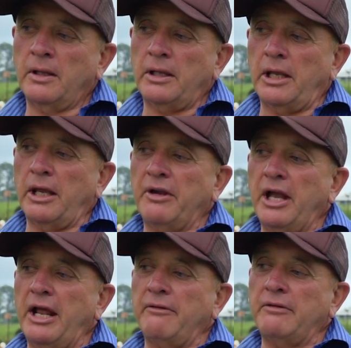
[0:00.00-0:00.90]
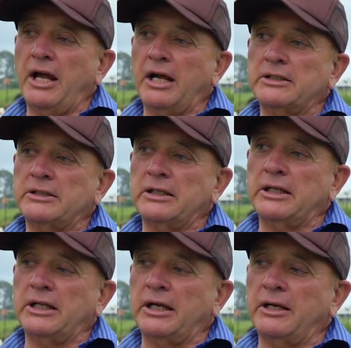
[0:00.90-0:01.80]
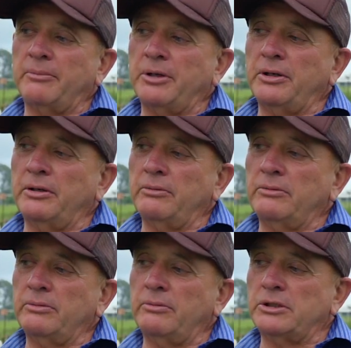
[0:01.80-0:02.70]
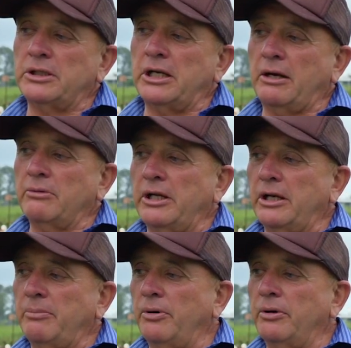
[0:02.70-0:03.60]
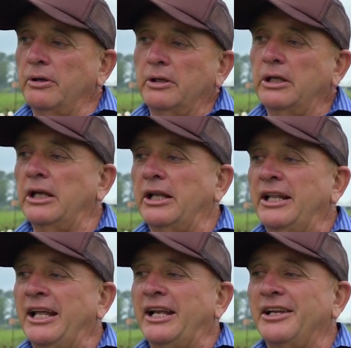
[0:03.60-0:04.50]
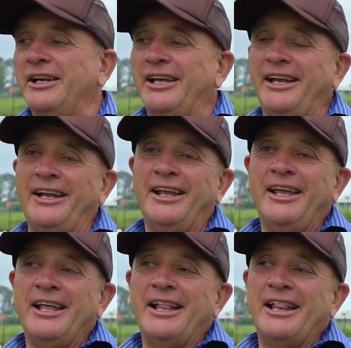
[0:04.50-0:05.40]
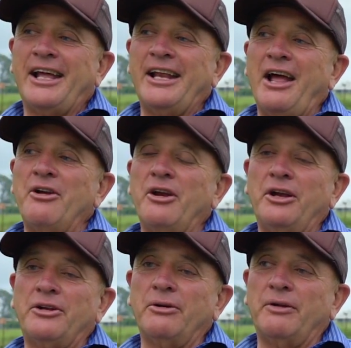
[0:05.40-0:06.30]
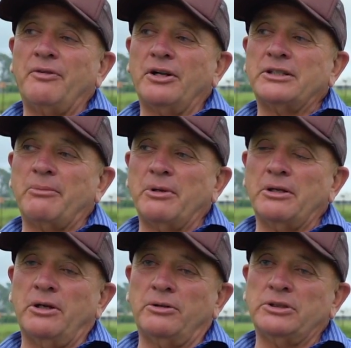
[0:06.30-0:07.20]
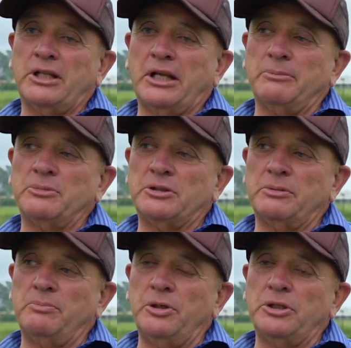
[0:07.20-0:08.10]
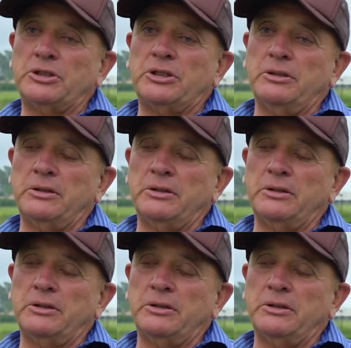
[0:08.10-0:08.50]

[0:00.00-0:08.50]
If you're going to have ducks, and that, I mean, what's a duck without a pond? And that you need. They don't need to. If you've got something, as long as they can submerge